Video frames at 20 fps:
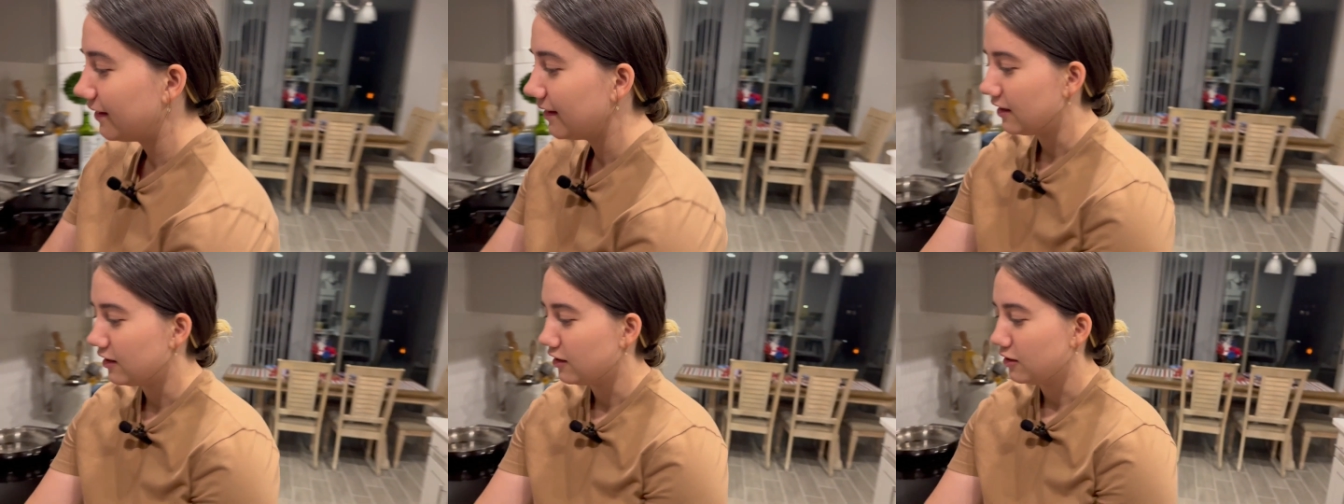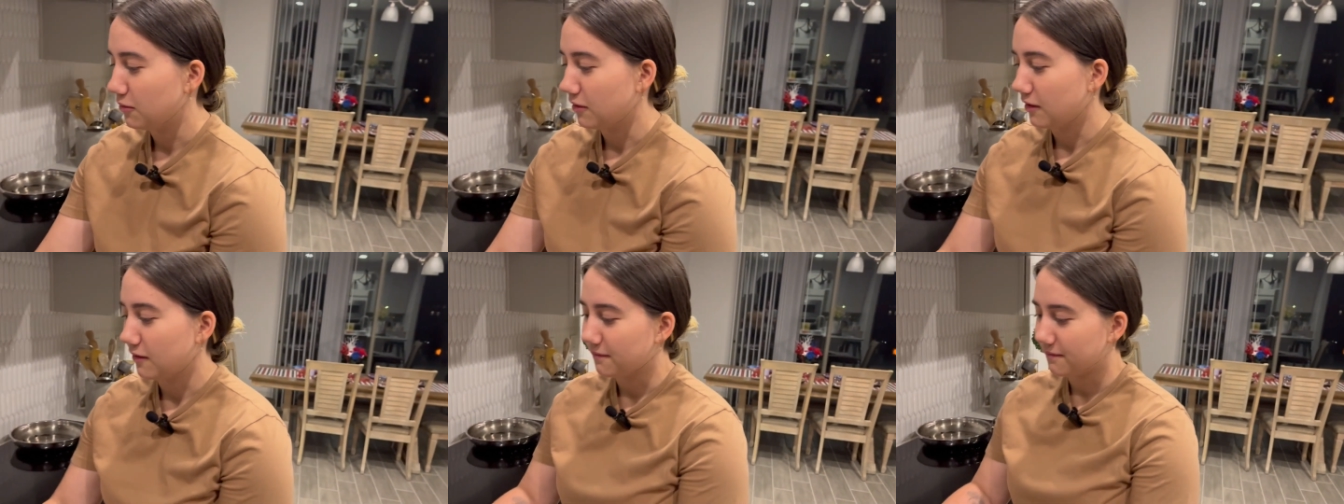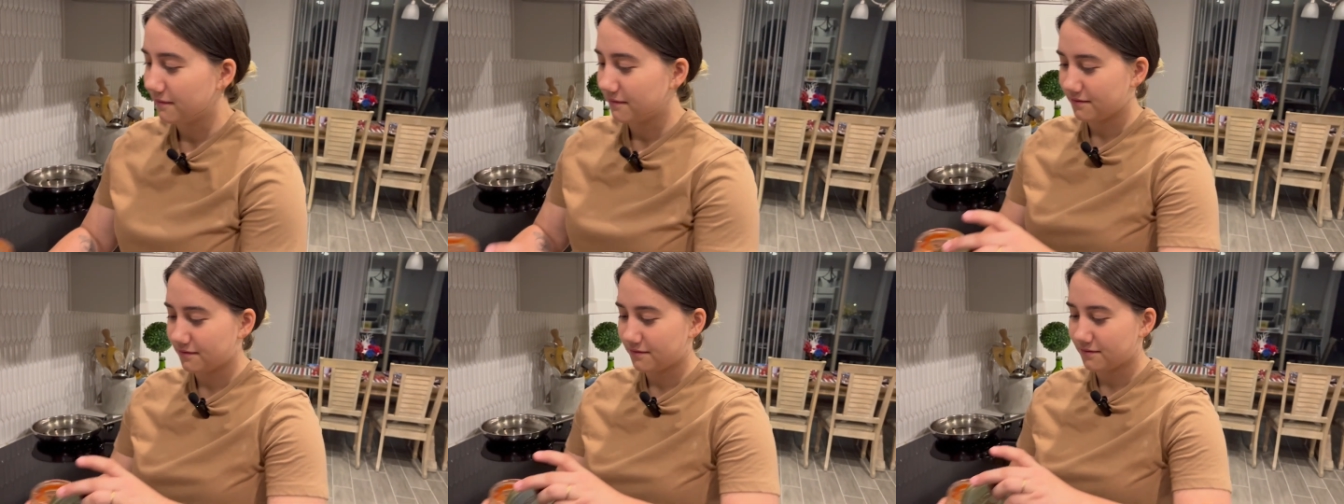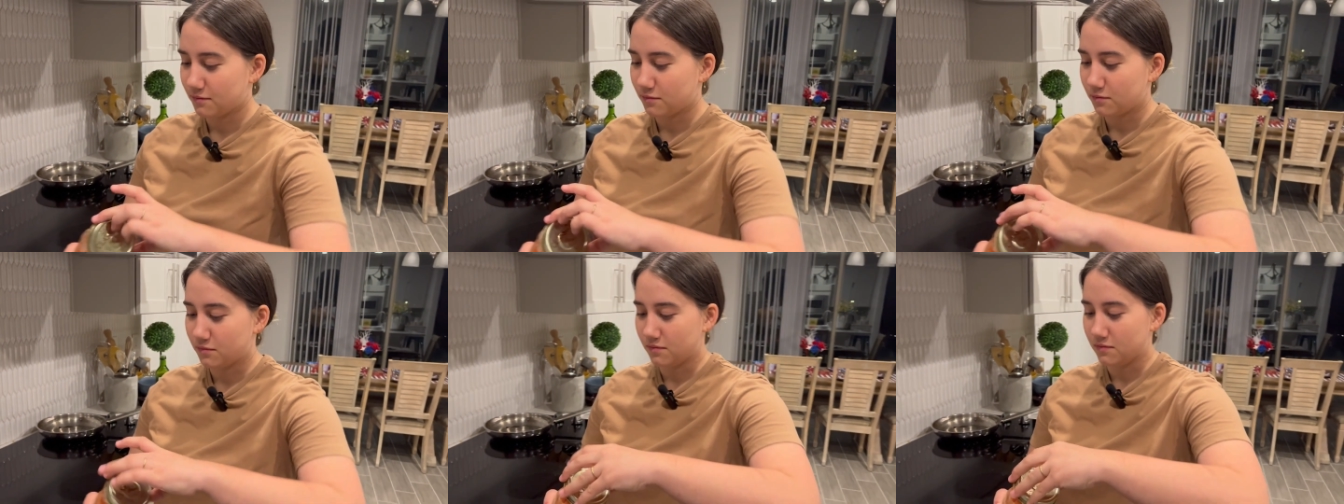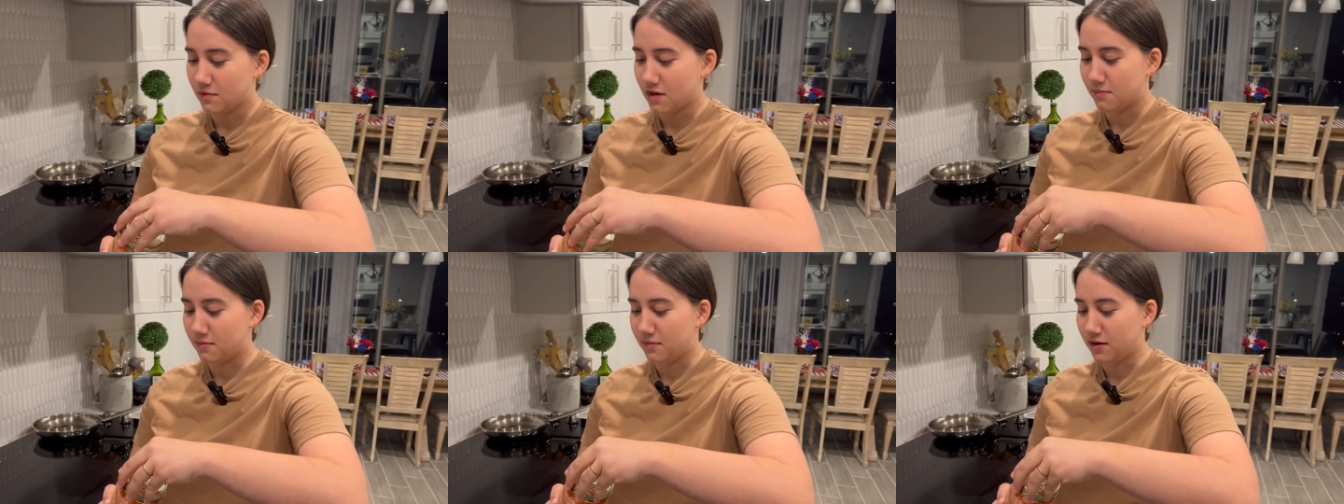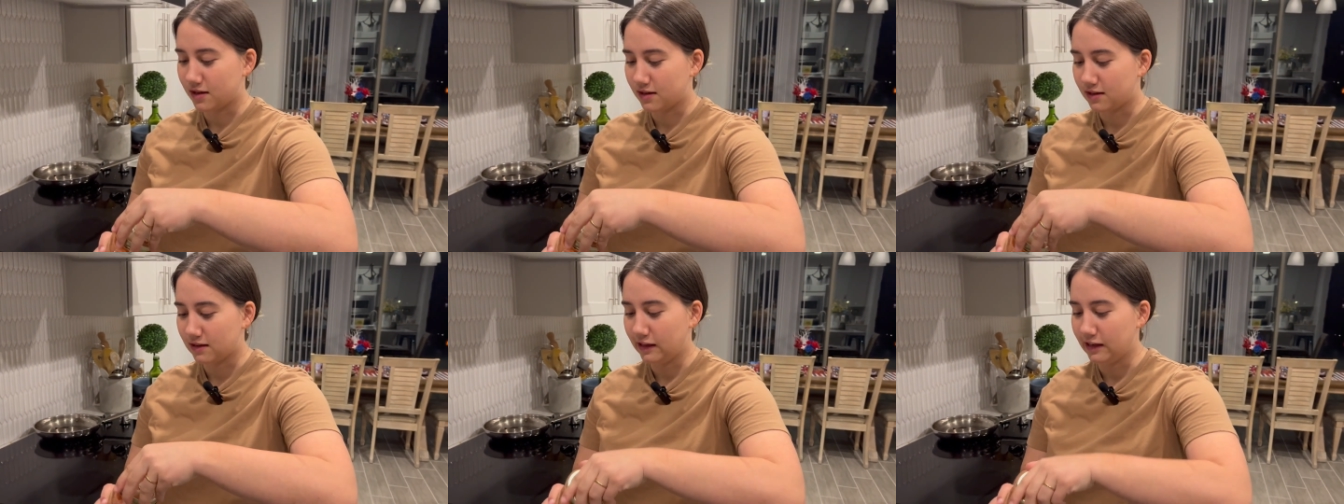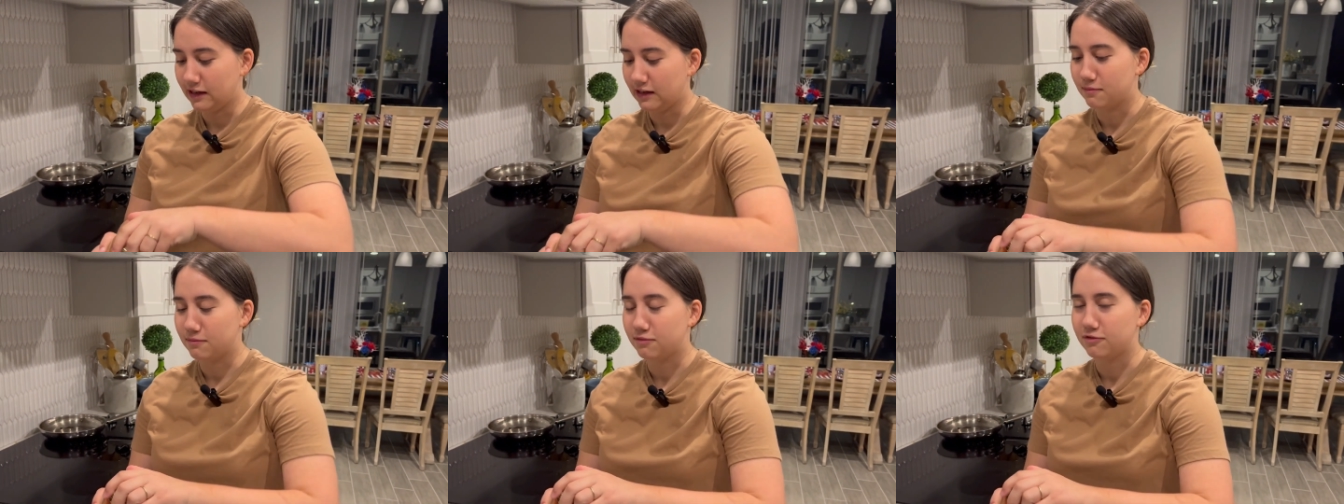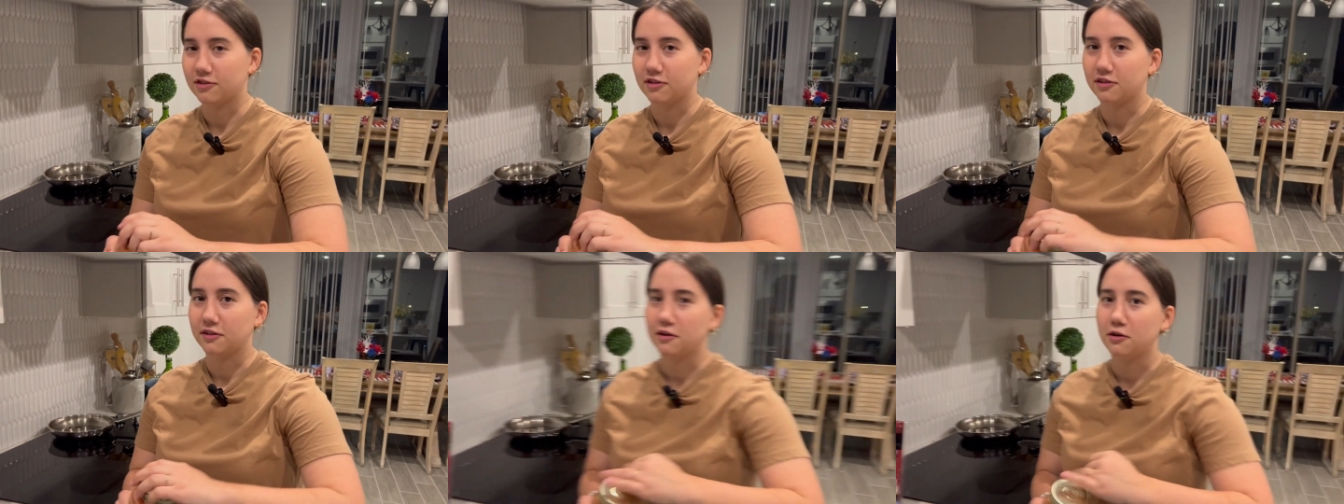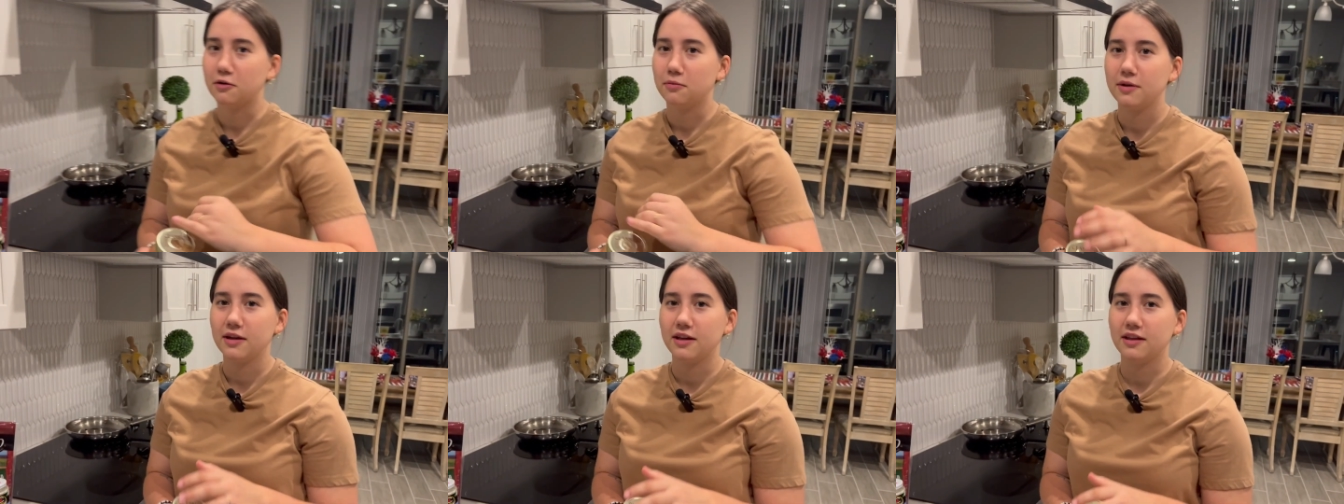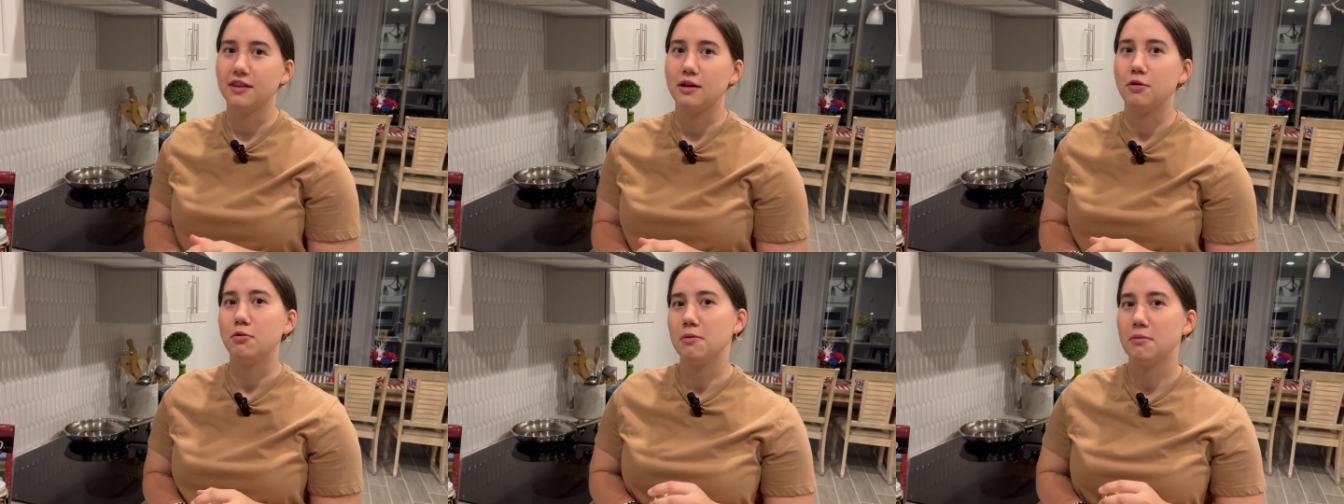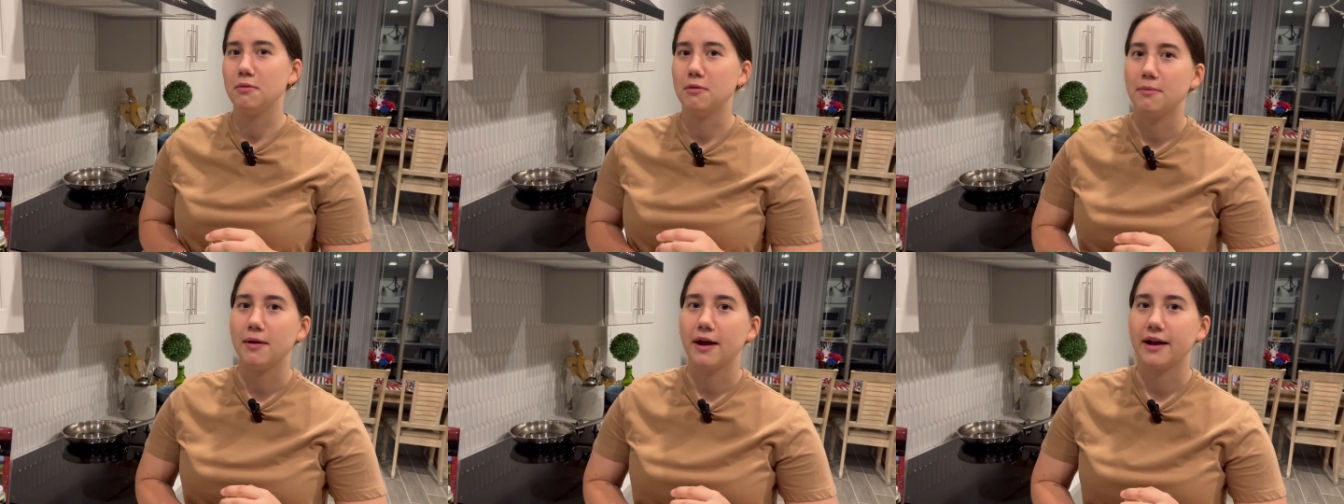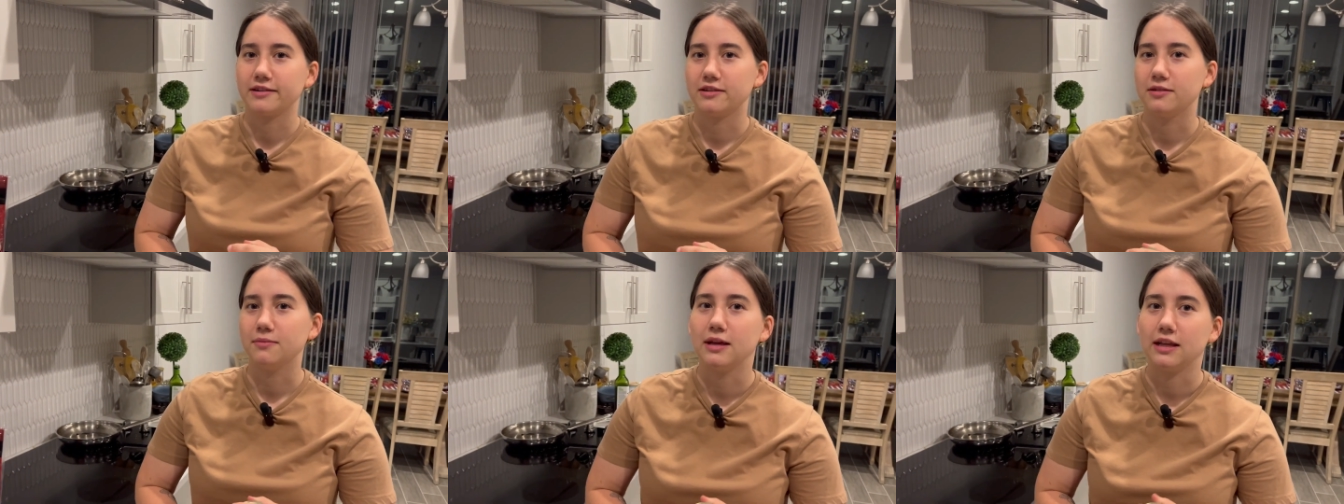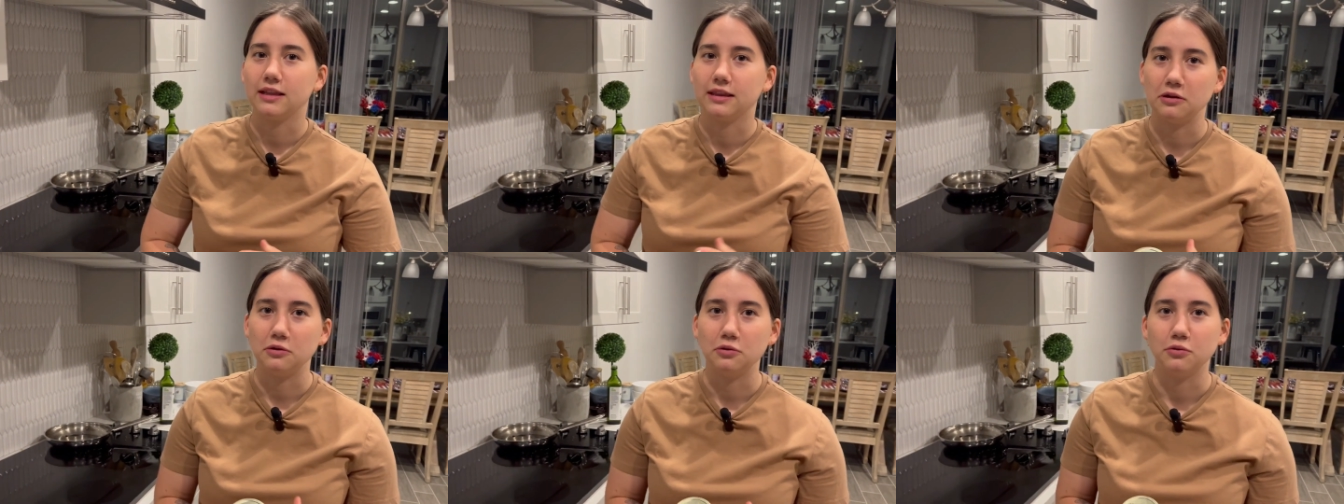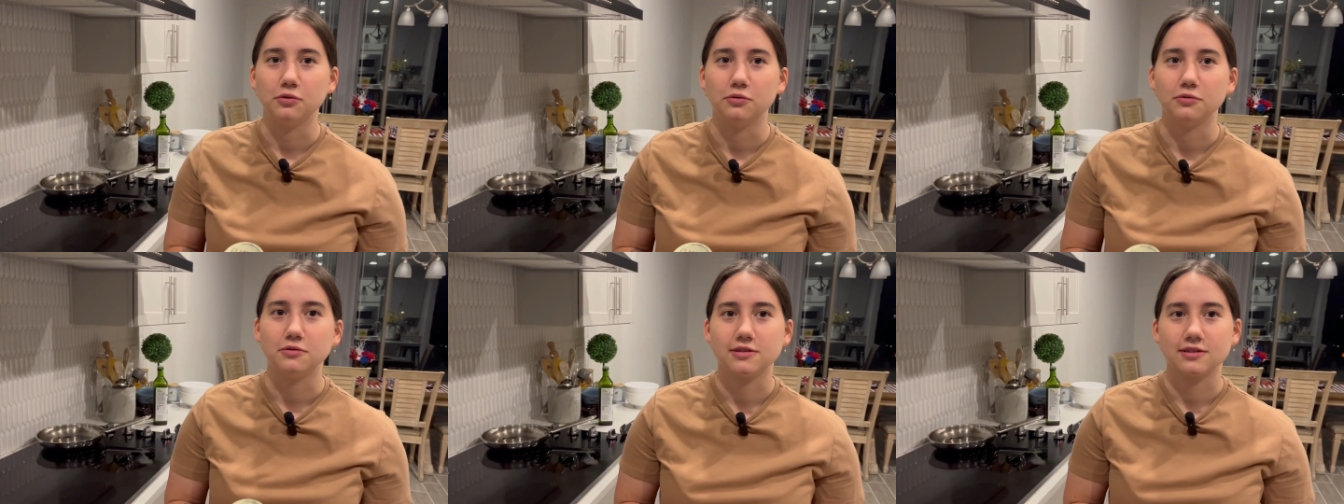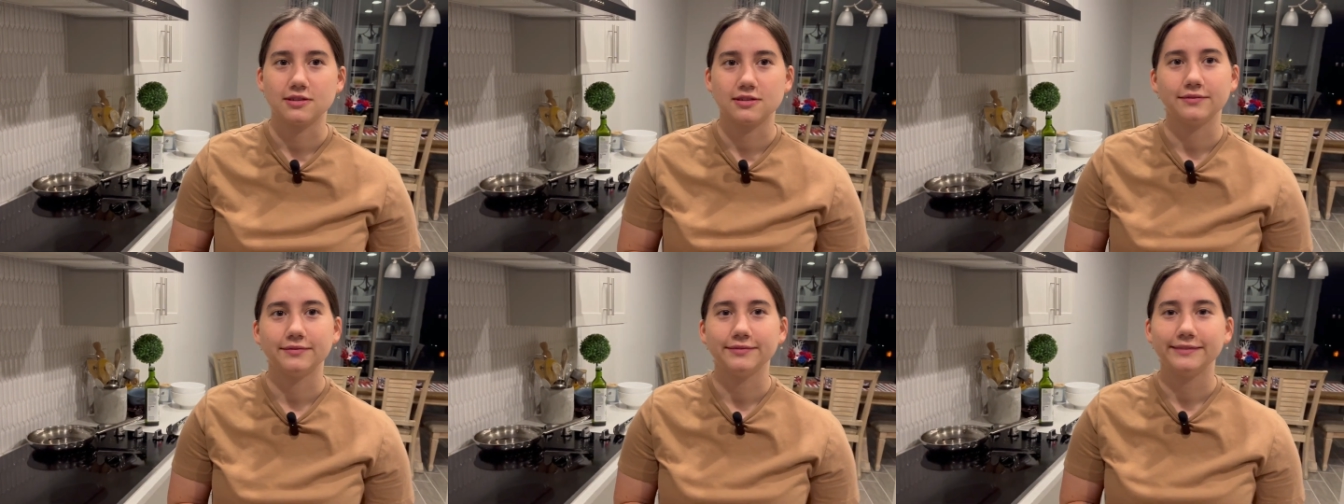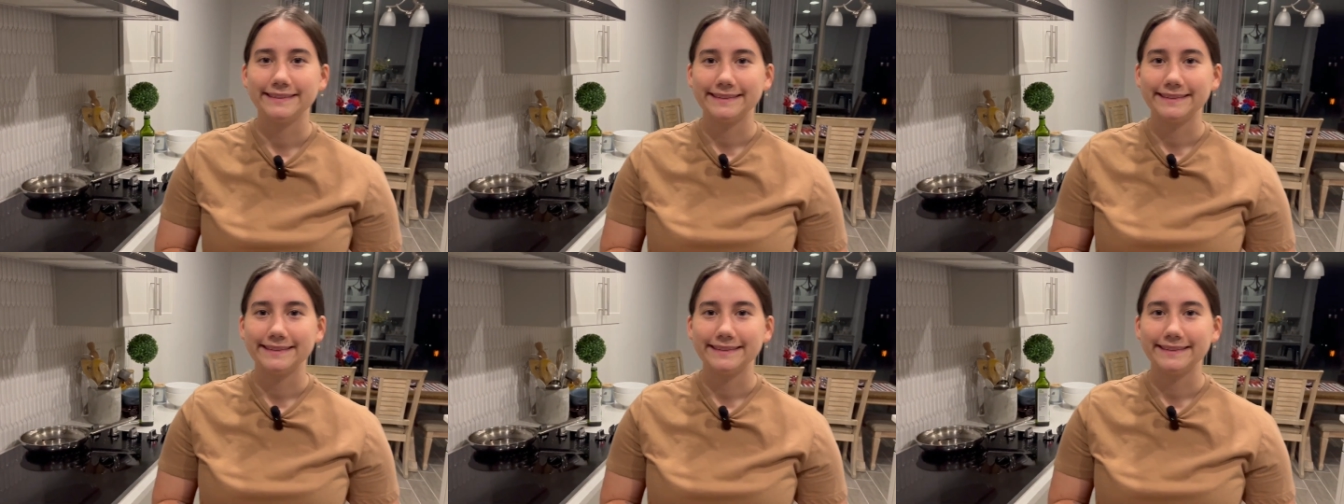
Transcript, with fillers: Anyway, I'm gonna clean up for a little bit and then we'll be back to make the noodles.